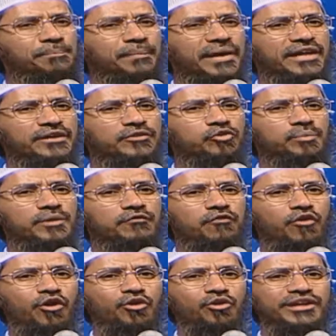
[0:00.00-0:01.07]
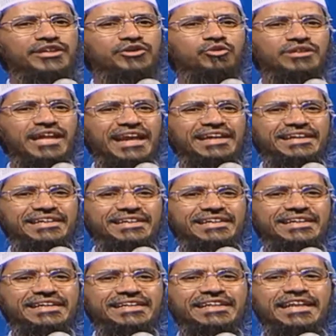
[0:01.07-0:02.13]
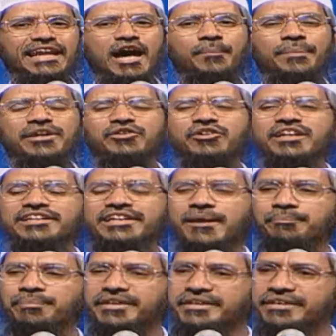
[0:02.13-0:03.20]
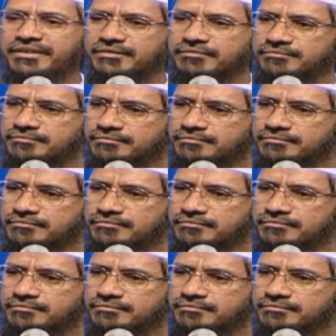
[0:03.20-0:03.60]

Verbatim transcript: meant to be followed in totality till a particular time period.